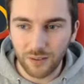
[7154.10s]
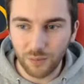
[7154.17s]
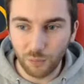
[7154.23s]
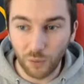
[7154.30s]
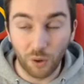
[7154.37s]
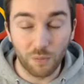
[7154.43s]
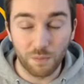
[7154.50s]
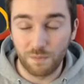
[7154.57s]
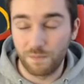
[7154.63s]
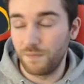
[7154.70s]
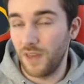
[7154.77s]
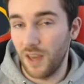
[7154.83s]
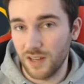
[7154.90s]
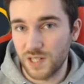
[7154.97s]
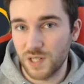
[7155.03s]
well,
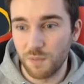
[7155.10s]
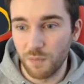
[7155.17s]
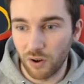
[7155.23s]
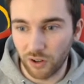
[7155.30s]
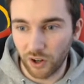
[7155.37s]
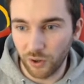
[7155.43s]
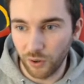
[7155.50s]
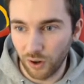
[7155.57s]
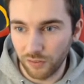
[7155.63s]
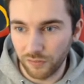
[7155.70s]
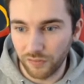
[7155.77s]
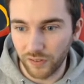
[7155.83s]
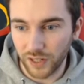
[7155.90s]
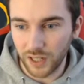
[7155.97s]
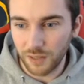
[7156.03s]
yeah, tomorrow,
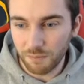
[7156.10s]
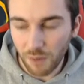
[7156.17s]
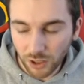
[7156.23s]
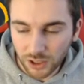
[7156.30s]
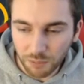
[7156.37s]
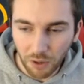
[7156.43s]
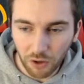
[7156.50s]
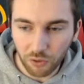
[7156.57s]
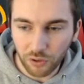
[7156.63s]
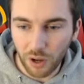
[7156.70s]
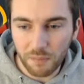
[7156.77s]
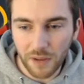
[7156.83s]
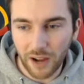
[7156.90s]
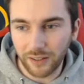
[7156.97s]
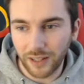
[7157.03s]
hopefully, Moses Malone will
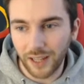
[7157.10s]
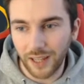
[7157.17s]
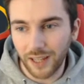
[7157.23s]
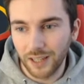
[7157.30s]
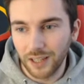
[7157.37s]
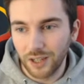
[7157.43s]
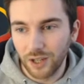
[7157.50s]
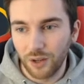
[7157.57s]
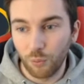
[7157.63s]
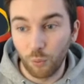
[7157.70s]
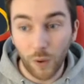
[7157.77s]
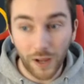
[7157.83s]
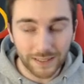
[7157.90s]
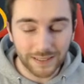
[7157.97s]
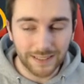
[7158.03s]
come down here.
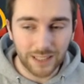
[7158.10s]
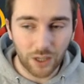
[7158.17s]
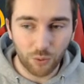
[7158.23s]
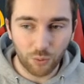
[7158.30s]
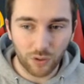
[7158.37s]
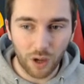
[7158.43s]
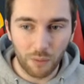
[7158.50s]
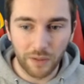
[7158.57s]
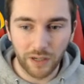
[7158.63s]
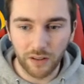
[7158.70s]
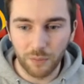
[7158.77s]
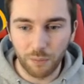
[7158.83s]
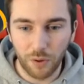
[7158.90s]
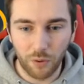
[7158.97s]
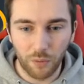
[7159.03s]
Wes Unseld will come in at
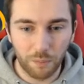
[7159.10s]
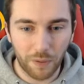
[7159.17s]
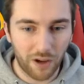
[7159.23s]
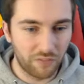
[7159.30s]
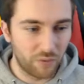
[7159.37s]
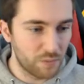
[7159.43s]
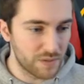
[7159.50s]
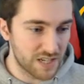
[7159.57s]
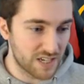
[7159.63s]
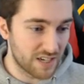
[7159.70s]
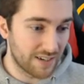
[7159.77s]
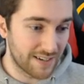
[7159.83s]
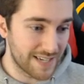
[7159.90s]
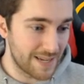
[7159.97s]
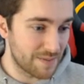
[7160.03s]
the powerful position.
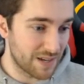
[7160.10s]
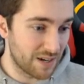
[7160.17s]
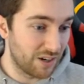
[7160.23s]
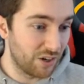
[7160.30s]
Our team's going to